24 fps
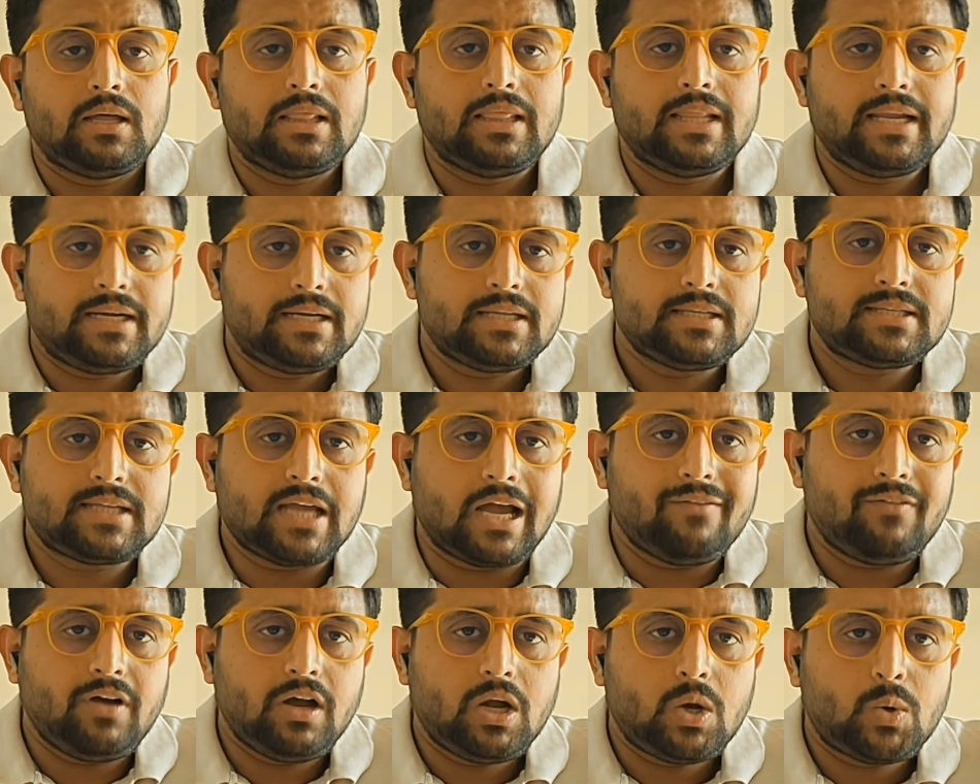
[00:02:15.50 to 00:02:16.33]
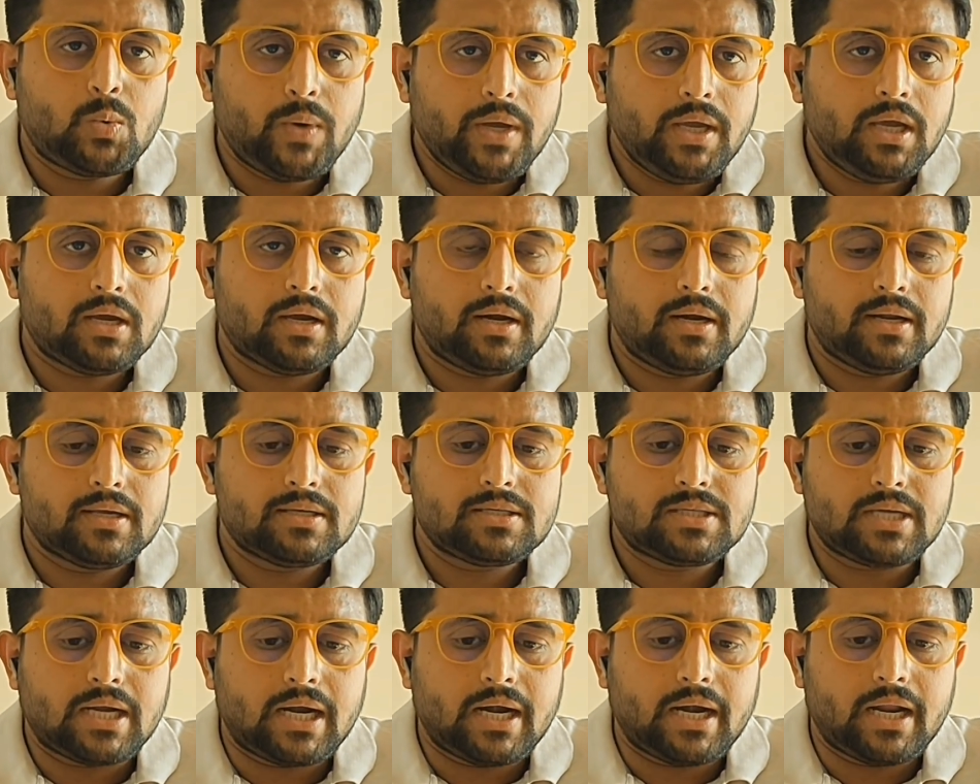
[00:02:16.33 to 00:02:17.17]
Let us have a quick
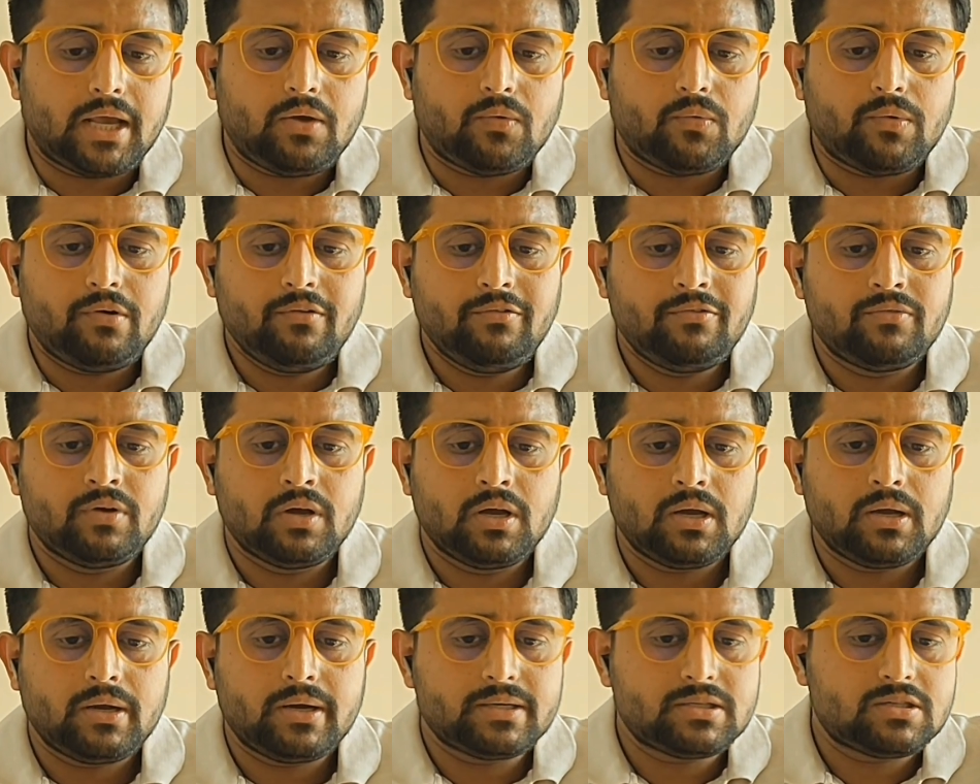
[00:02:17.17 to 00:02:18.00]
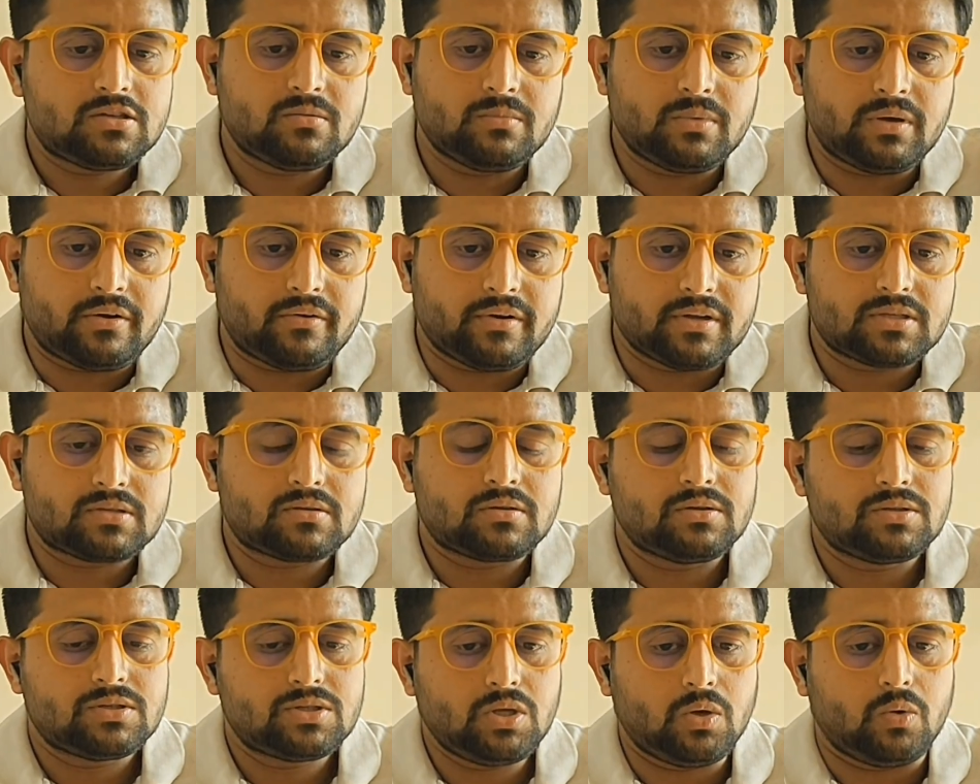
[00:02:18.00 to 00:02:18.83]
understanding of customer
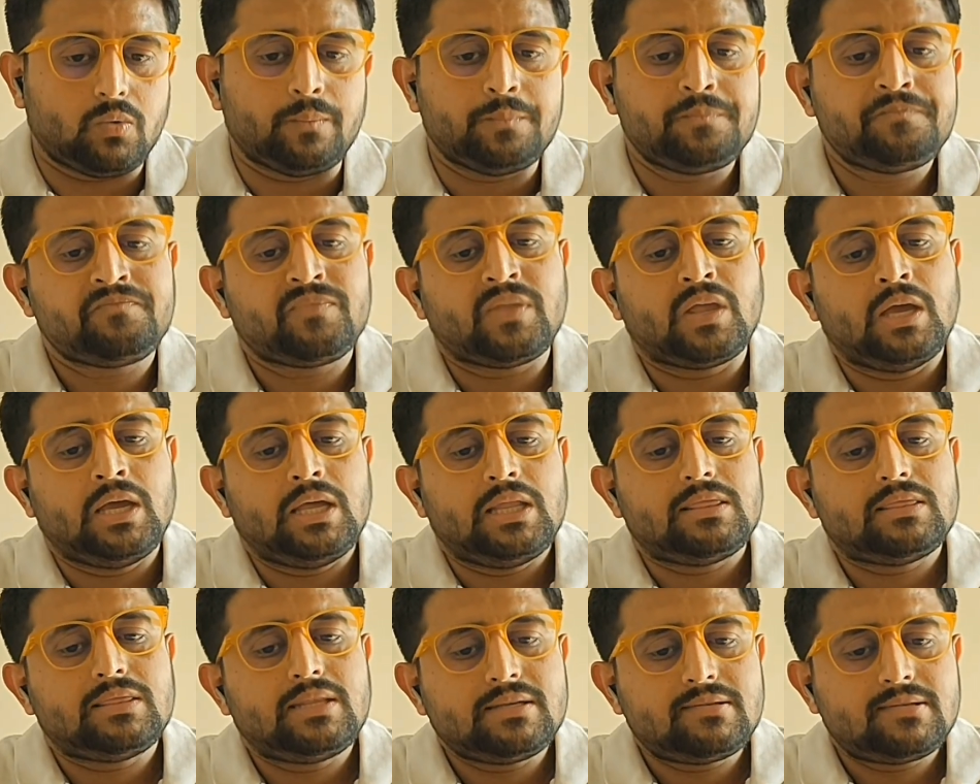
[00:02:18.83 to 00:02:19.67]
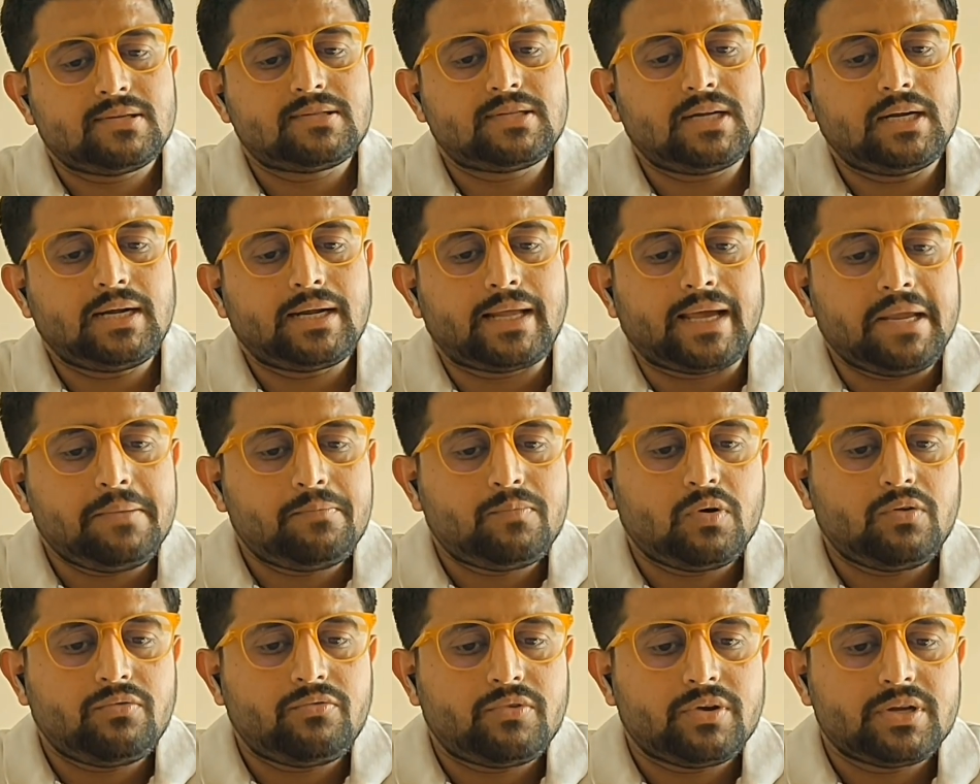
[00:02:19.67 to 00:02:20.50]
risk. So this is a
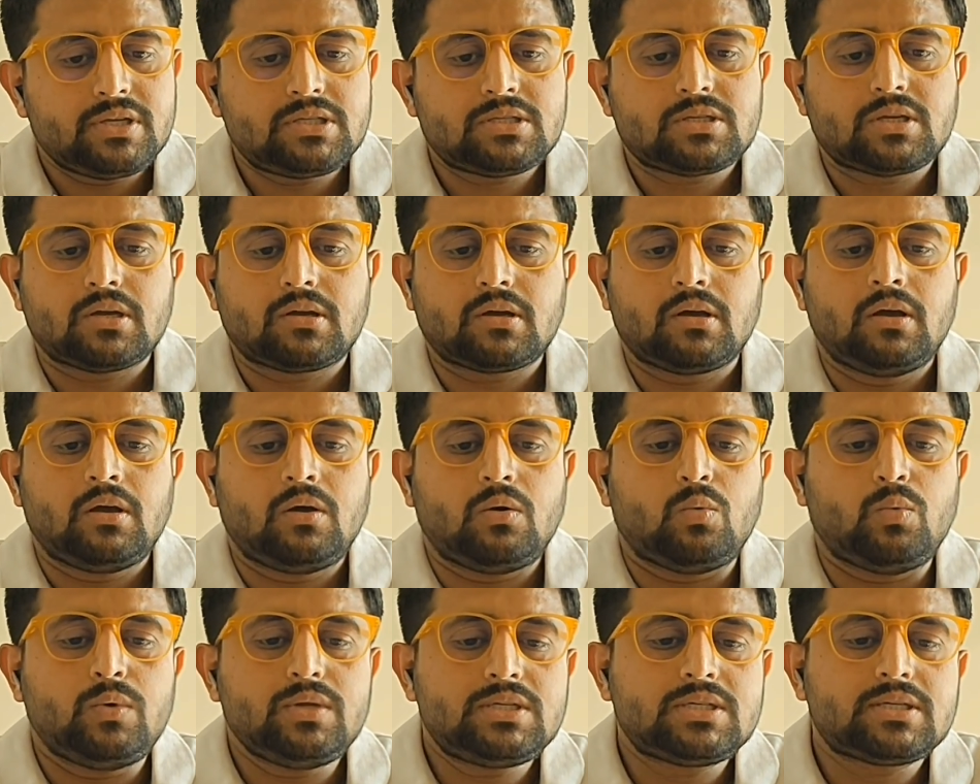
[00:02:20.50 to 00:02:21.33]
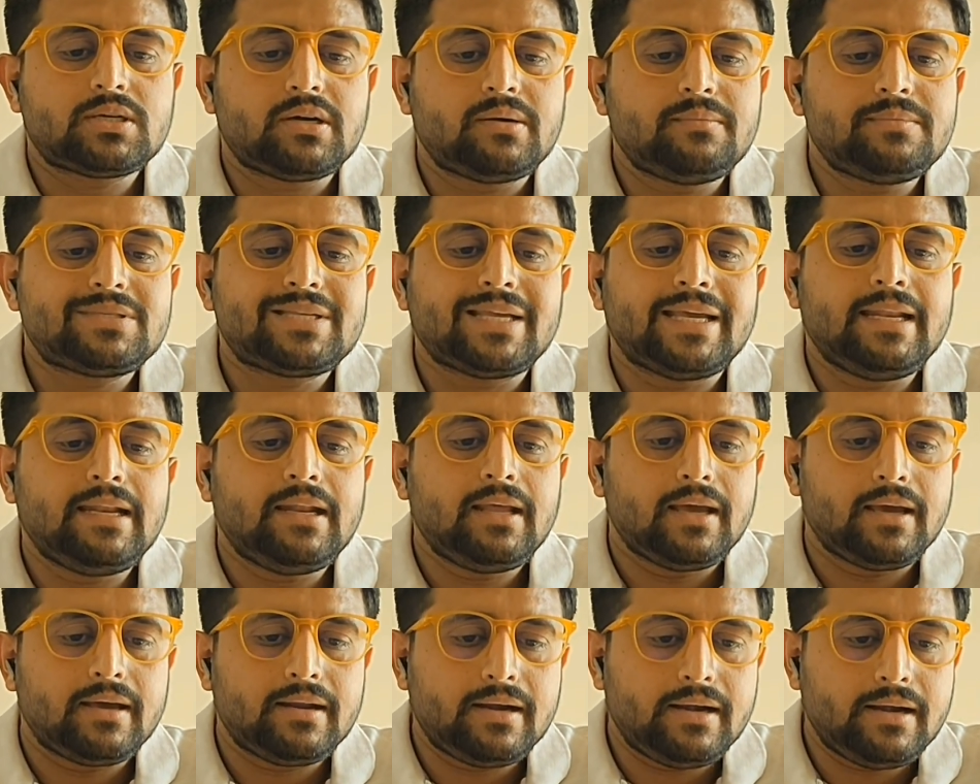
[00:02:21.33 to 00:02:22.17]
type of risk which comes
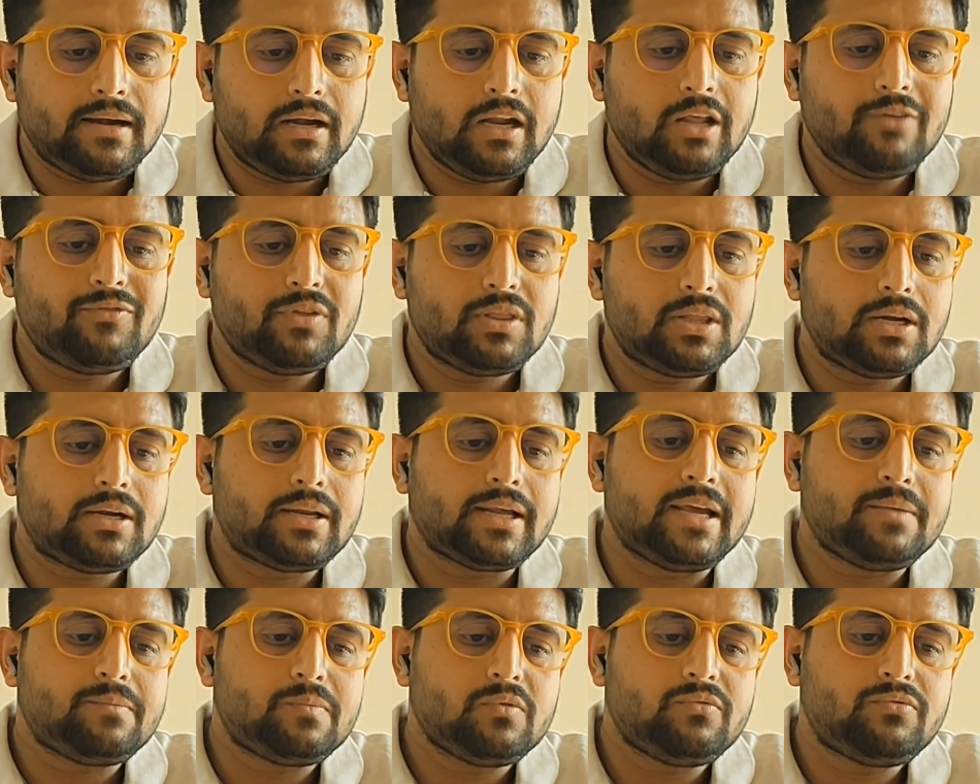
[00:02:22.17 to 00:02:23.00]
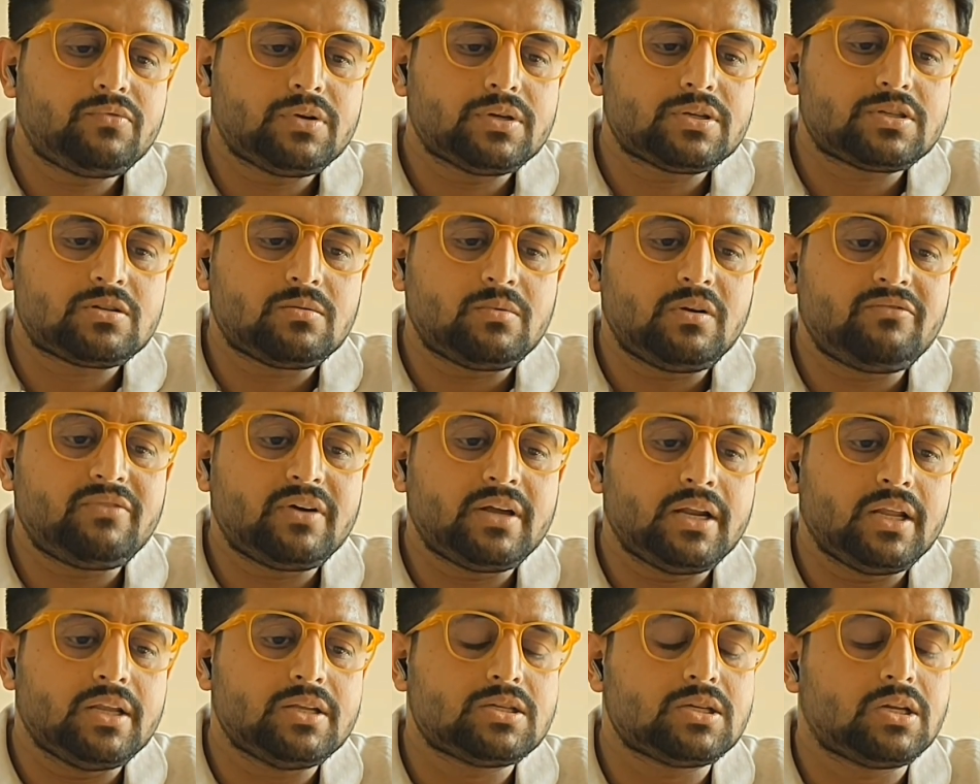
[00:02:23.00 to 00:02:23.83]
inherently with the type of customer
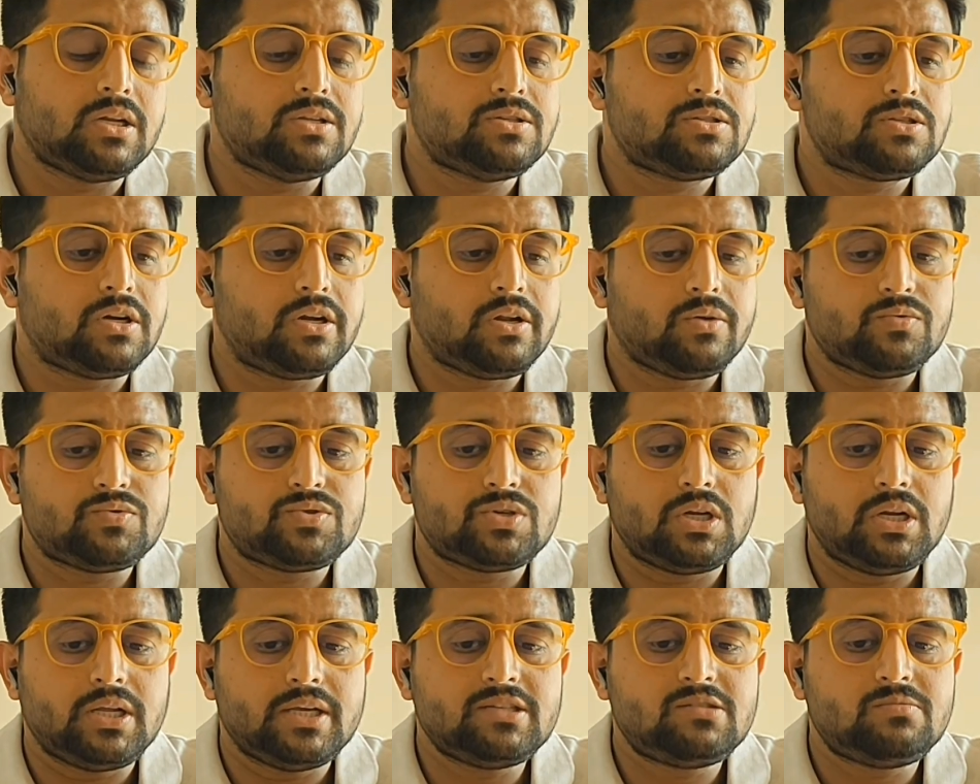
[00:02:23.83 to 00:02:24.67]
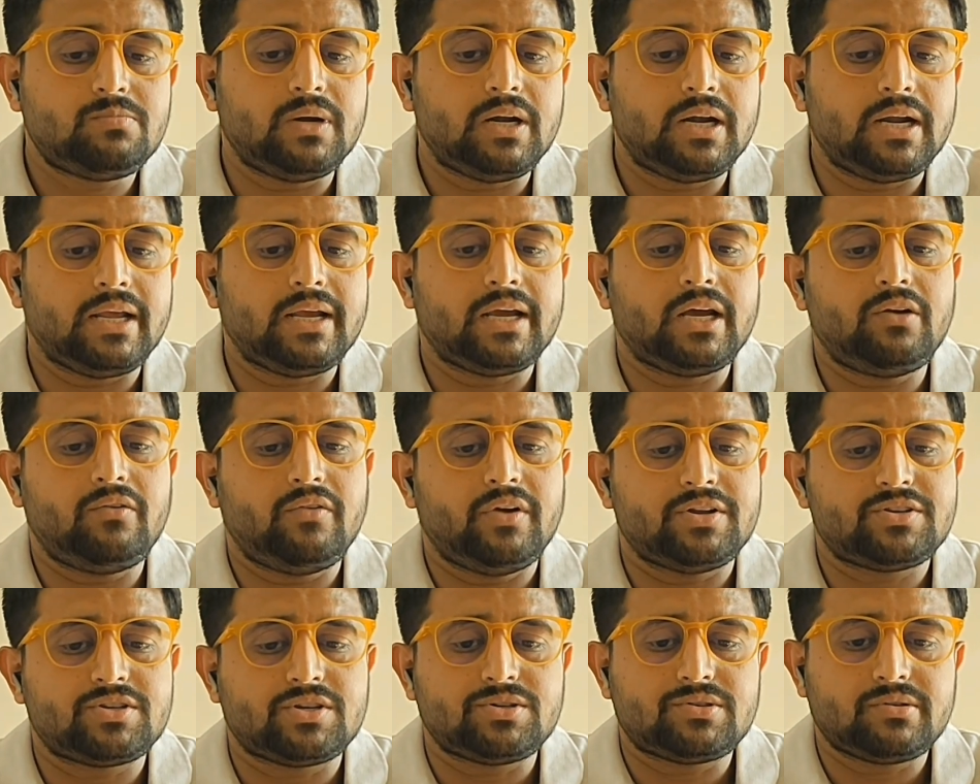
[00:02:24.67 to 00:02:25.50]
financial institution is building
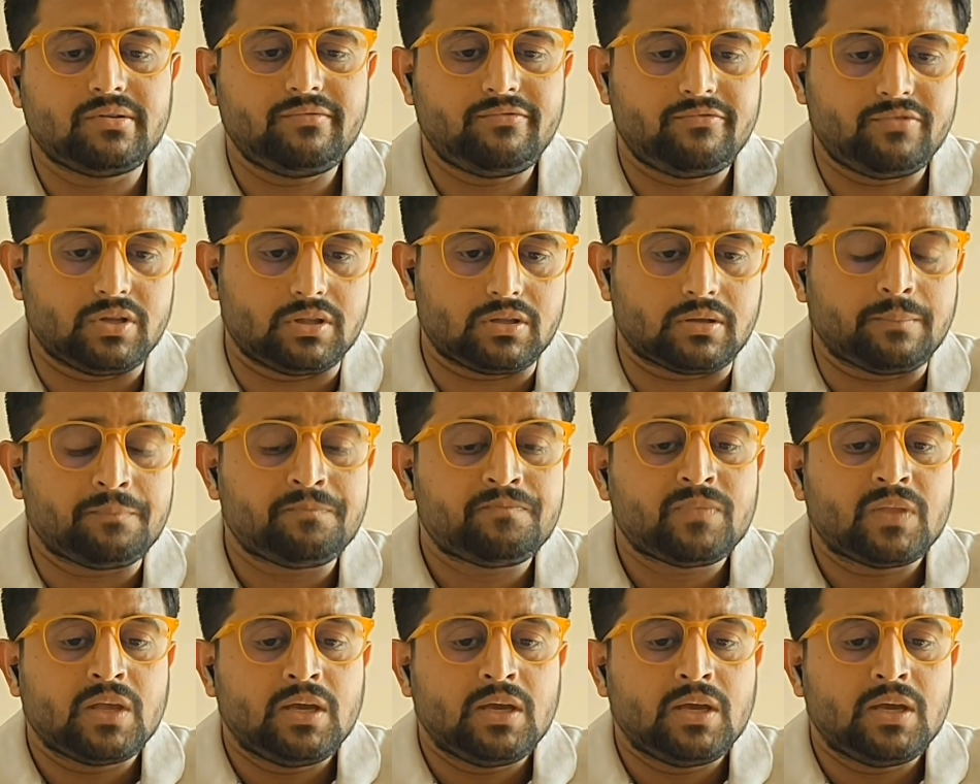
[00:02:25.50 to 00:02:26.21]
a relationship with,